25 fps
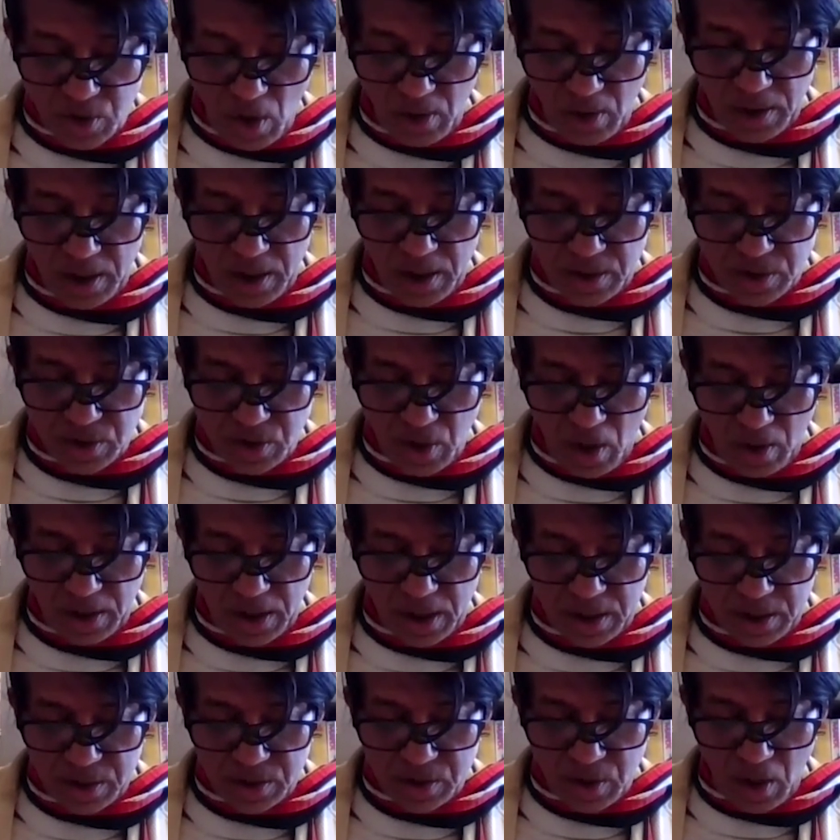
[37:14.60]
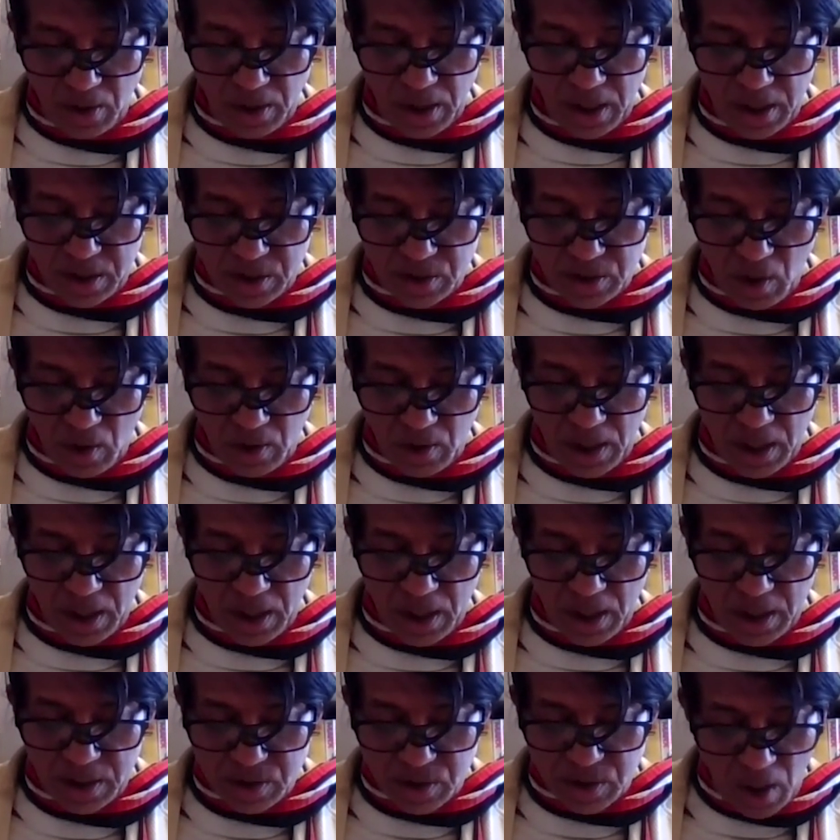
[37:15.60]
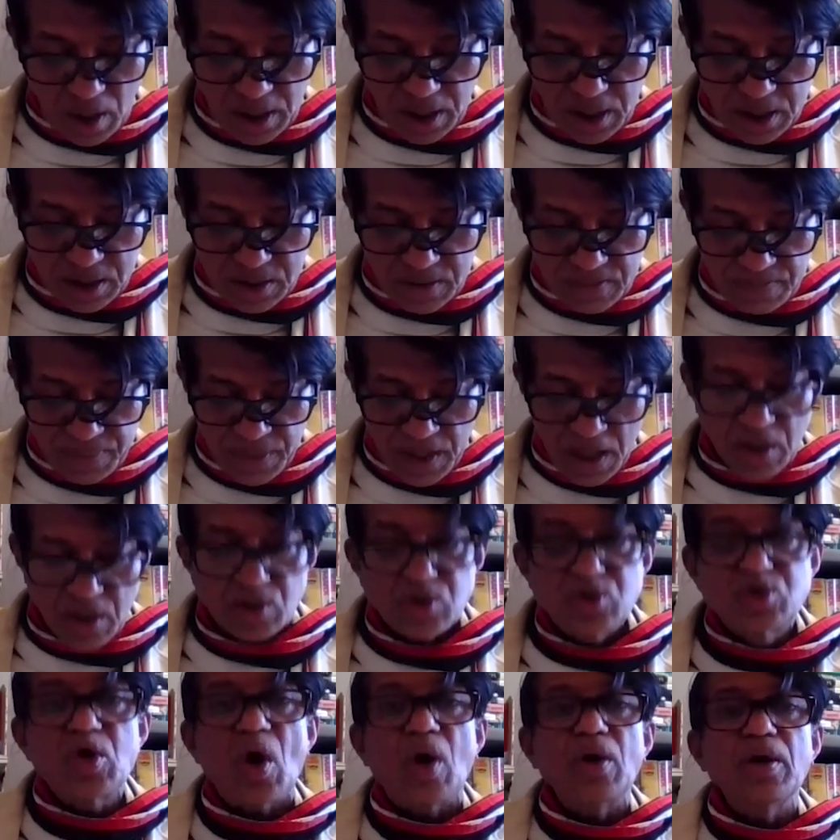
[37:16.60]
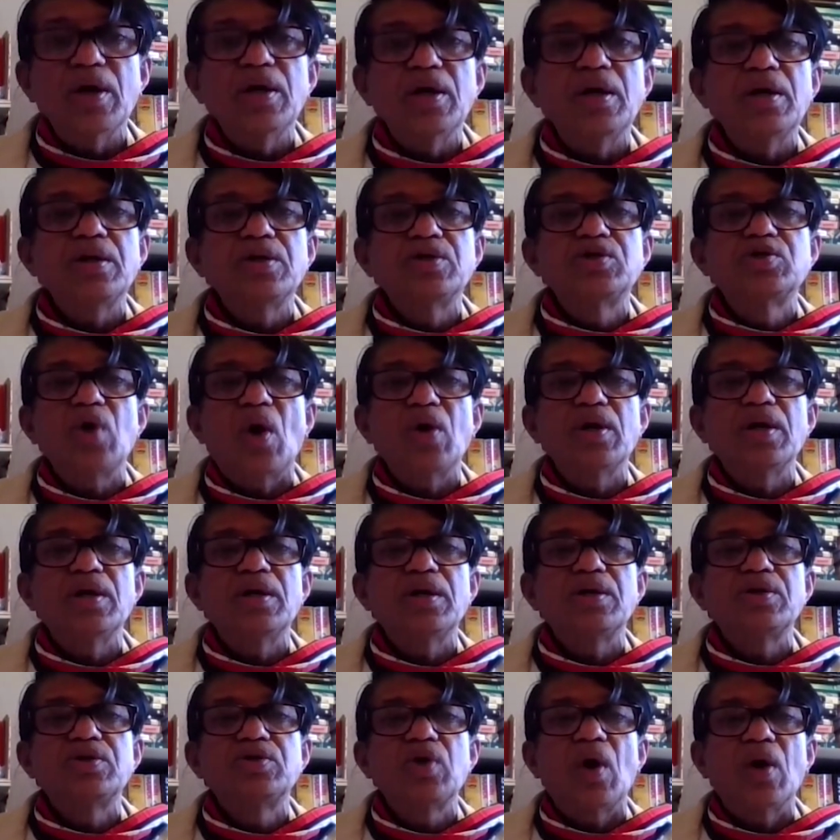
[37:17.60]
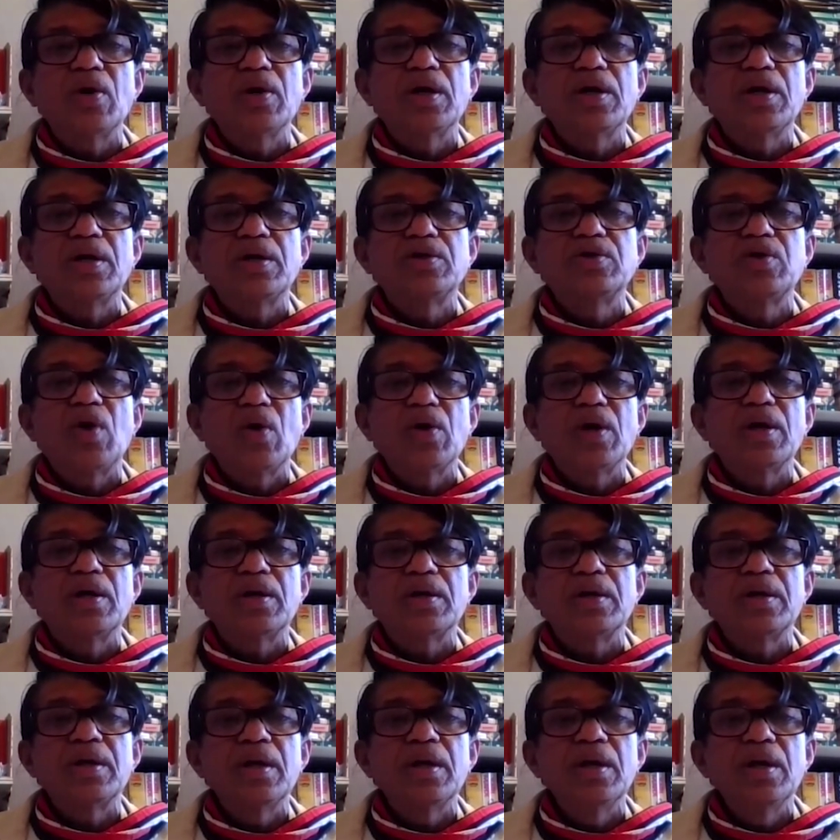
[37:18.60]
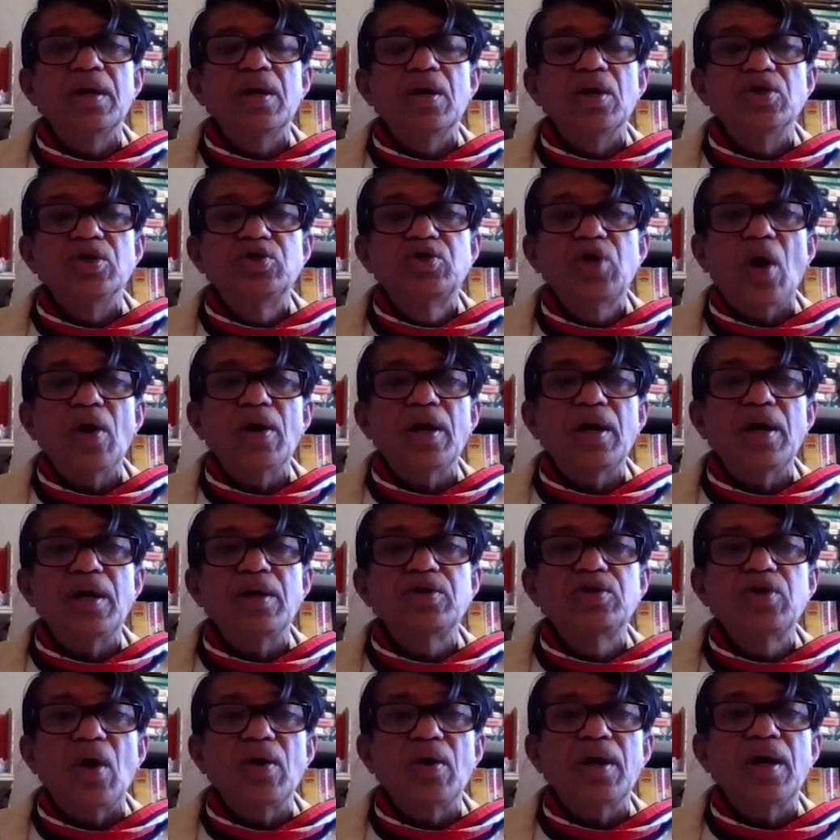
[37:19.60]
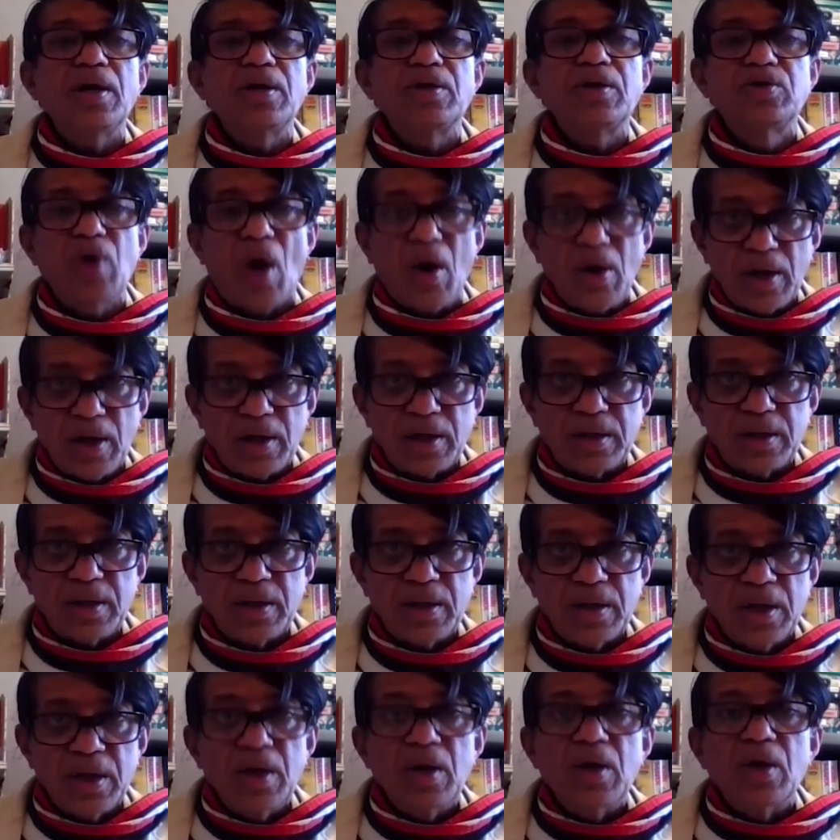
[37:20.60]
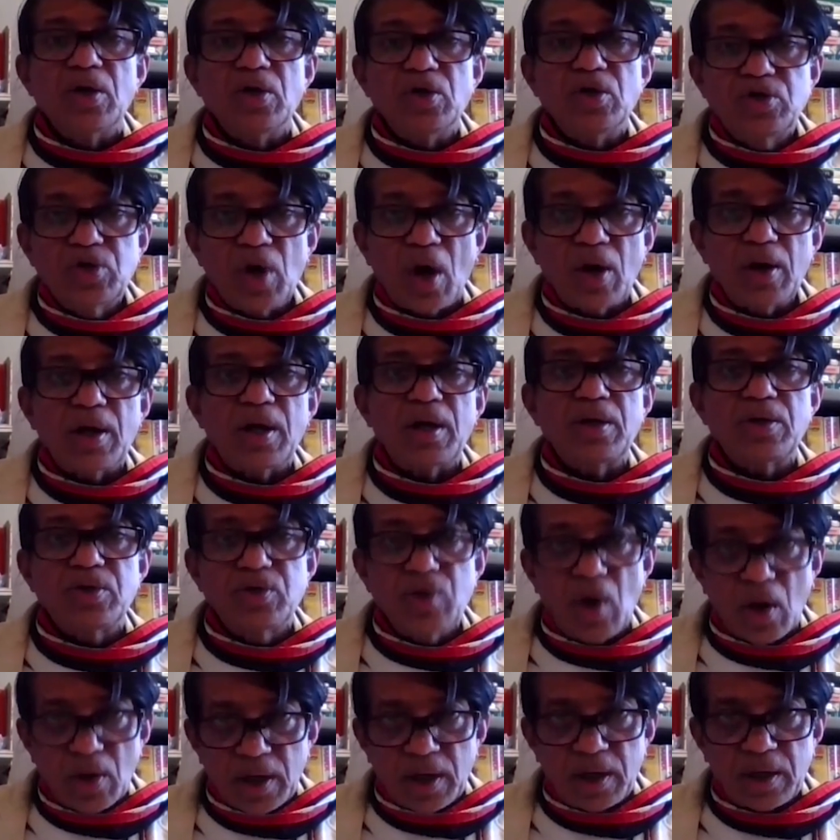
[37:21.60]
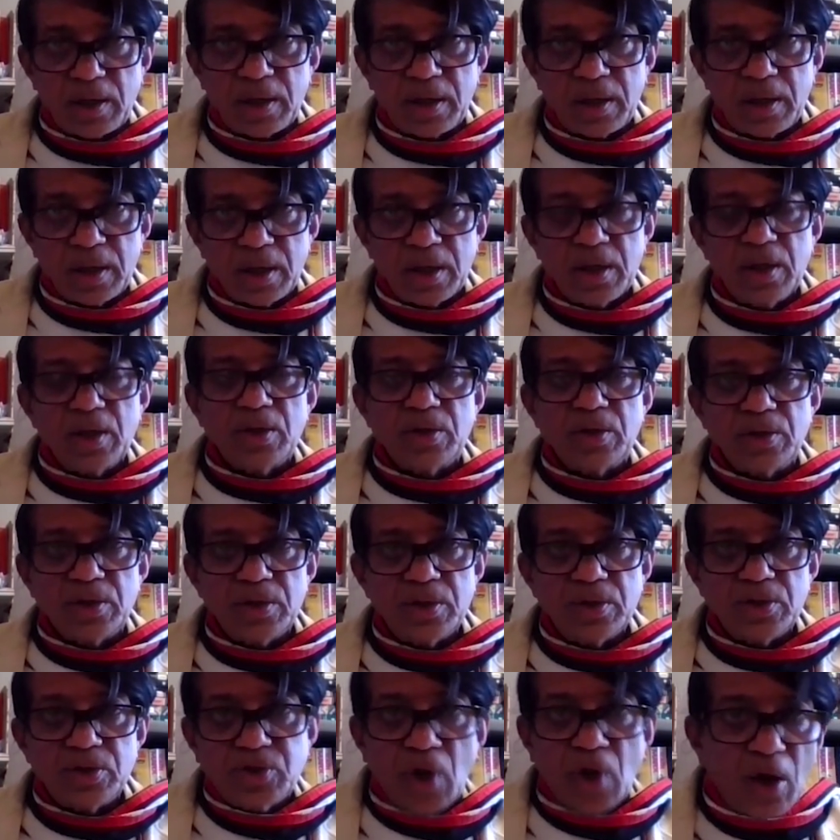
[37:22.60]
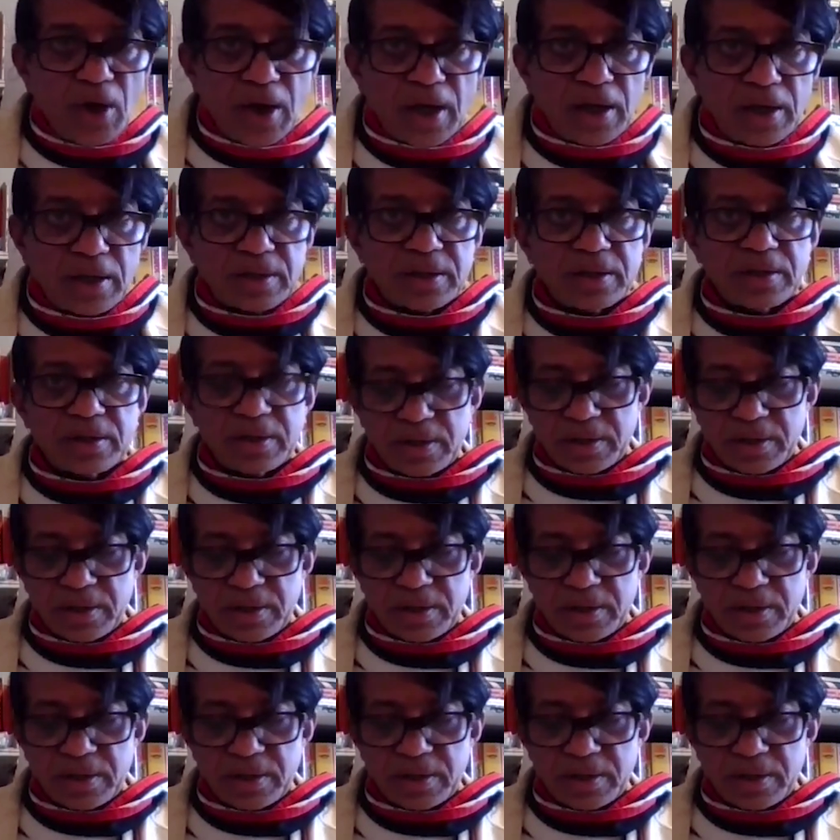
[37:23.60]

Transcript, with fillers: dollar, dollar, dollar, dollar, dollar, dollar, dollar, dollar, dollar, dollar, dollar, dollar, dollar, dollar, dollar.